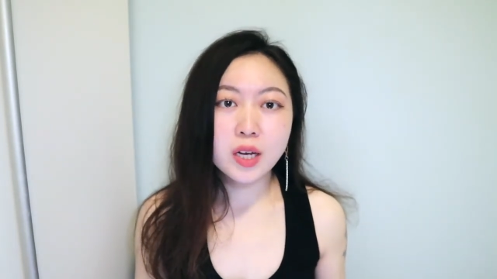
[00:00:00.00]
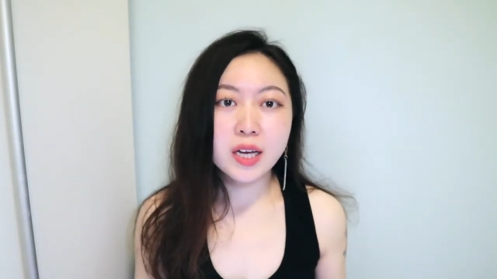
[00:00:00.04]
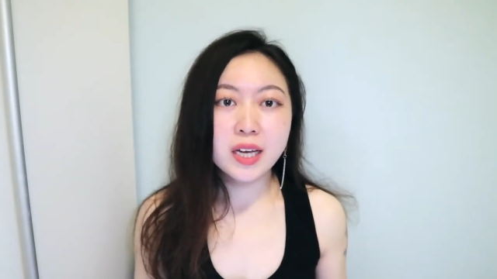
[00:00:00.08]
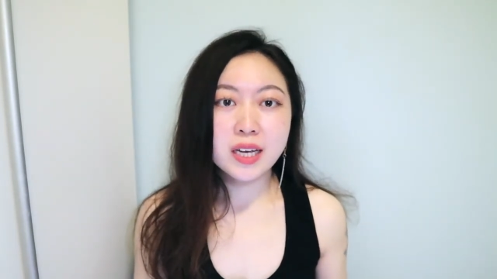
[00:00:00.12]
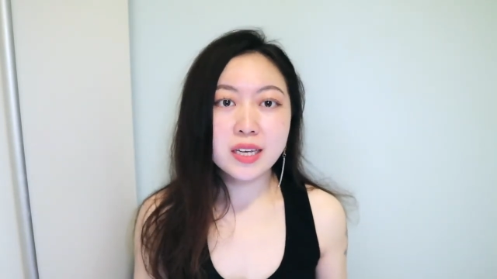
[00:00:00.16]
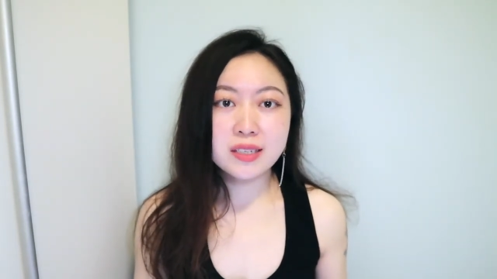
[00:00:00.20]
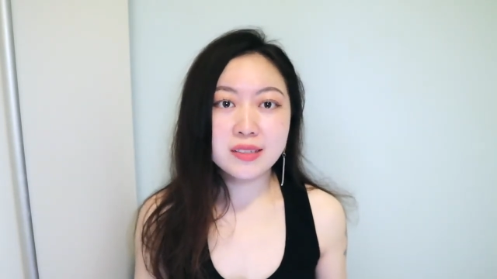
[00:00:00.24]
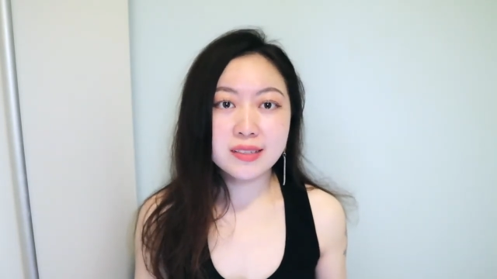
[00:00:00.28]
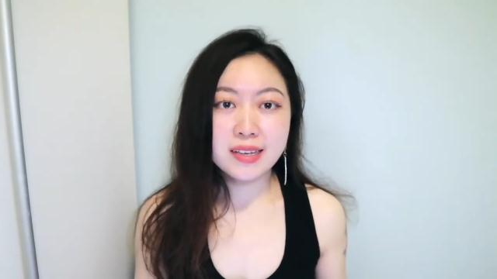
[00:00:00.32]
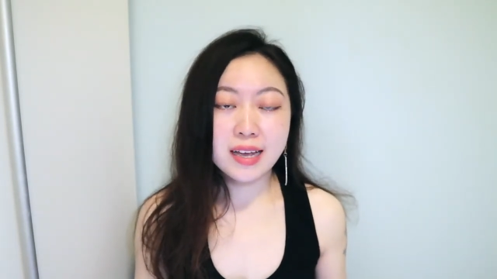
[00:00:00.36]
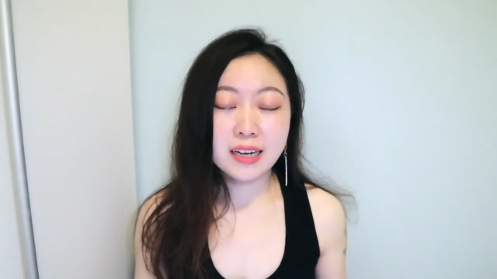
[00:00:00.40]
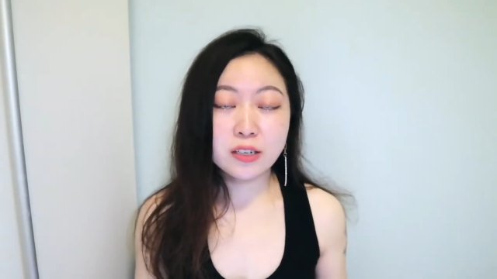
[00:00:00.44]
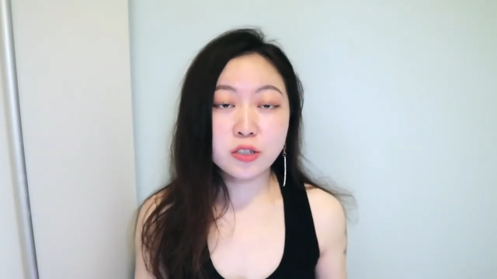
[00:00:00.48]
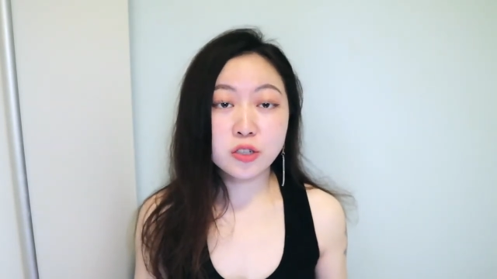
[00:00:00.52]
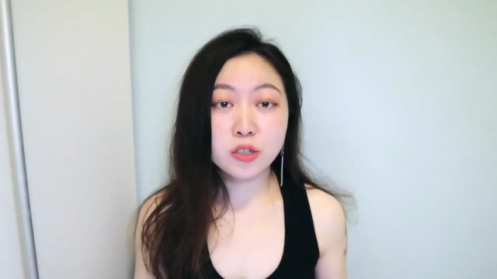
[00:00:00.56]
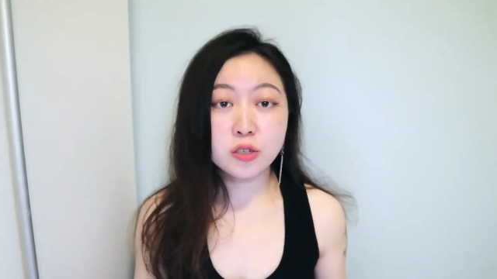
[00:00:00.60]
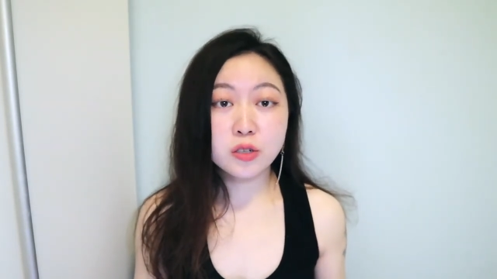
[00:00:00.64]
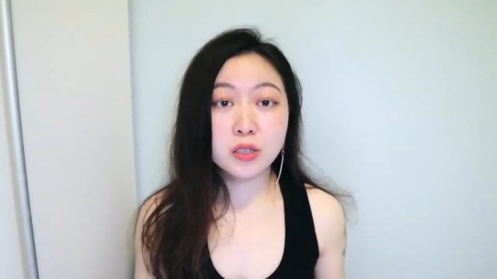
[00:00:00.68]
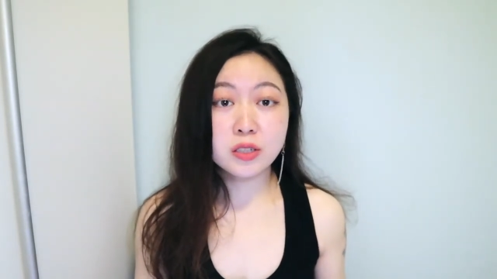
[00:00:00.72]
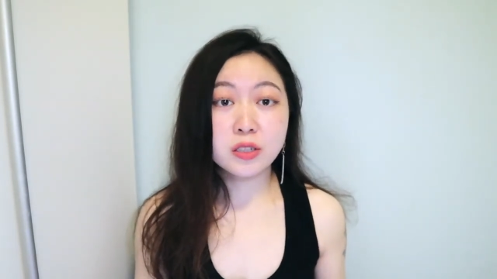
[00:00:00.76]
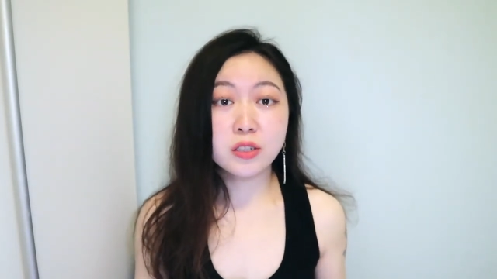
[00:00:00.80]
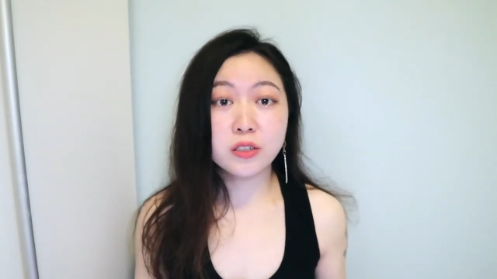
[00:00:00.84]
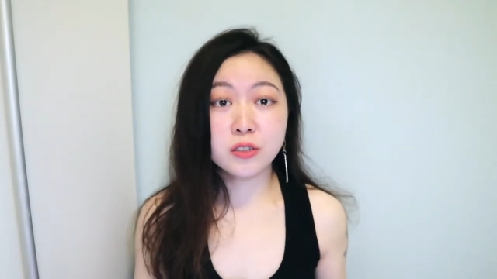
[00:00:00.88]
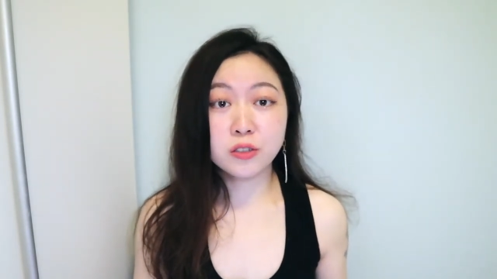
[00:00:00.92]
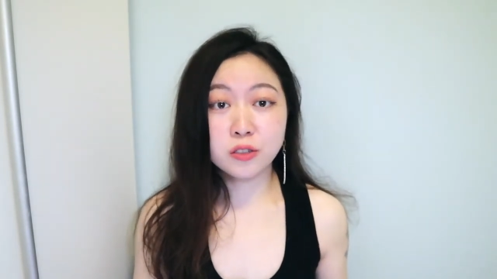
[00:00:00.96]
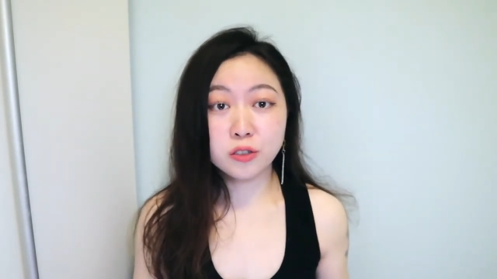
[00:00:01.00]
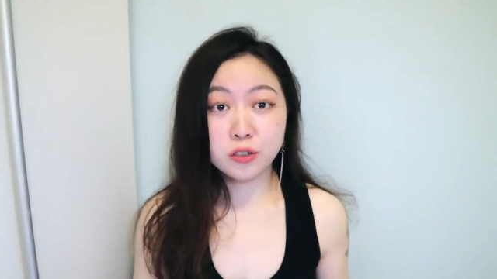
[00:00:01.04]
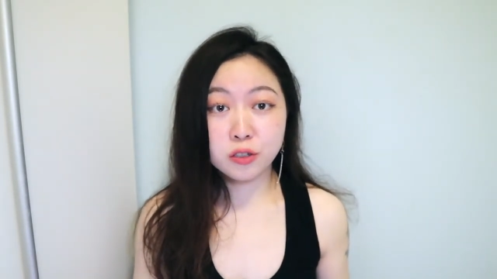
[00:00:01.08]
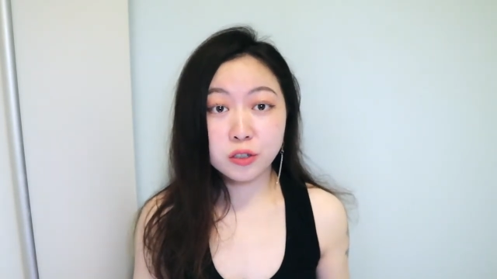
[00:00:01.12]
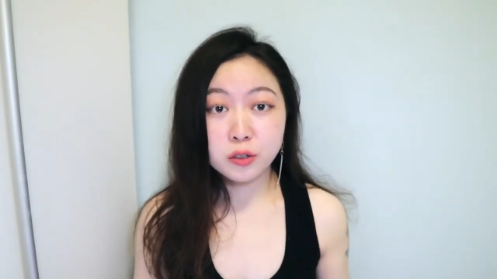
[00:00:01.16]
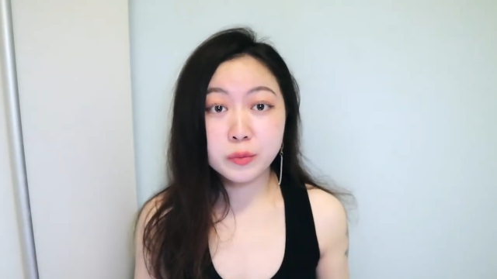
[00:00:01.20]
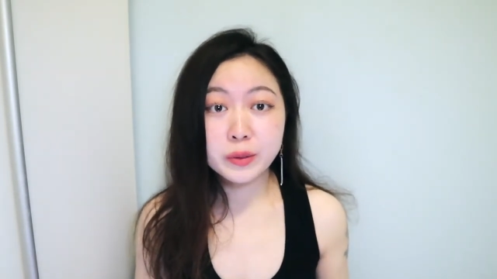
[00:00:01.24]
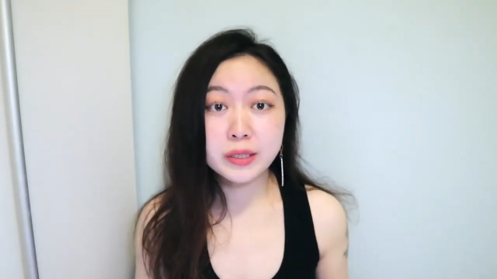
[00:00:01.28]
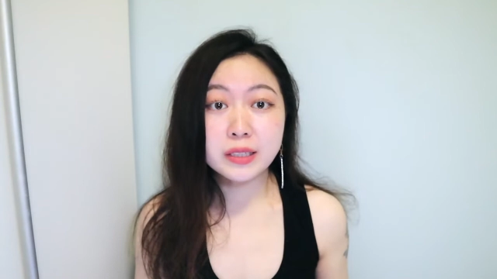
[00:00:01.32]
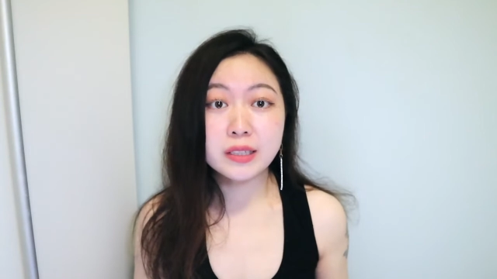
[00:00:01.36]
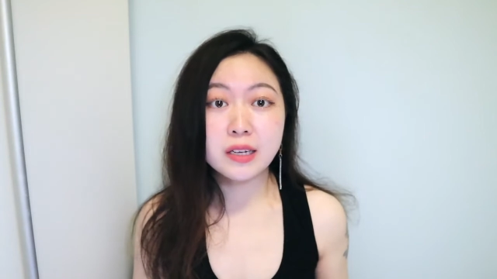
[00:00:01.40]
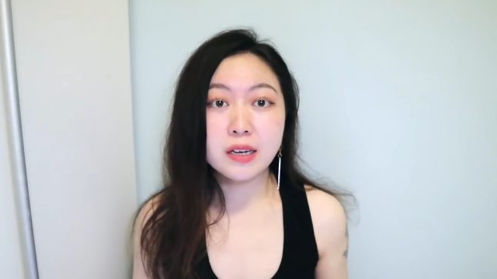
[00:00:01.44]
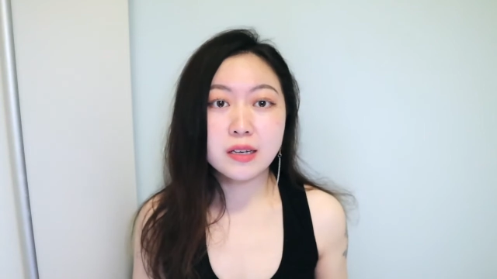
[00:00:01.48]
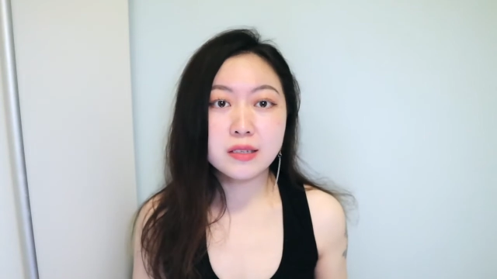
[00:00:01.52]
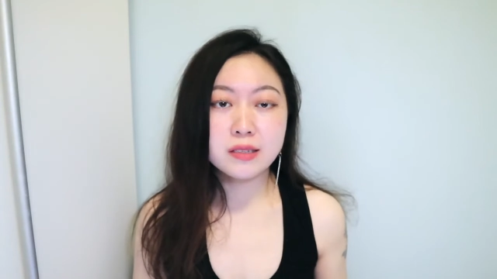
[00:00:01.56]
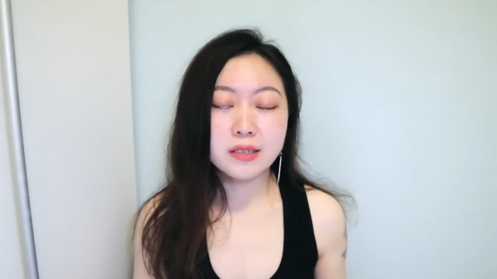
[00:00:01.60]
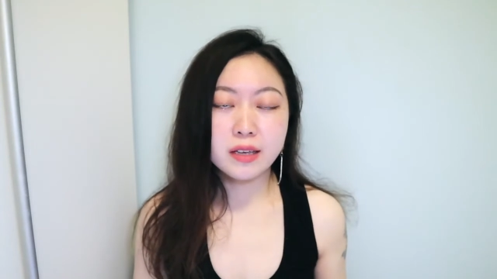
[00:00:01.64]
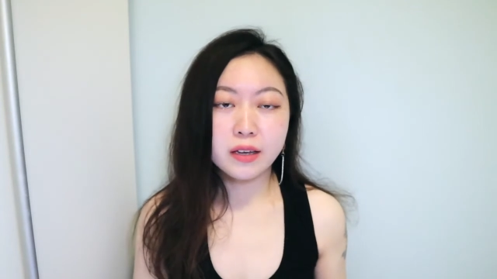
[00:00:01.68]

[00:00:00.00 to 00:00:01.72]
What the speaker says: it's actually disturbing us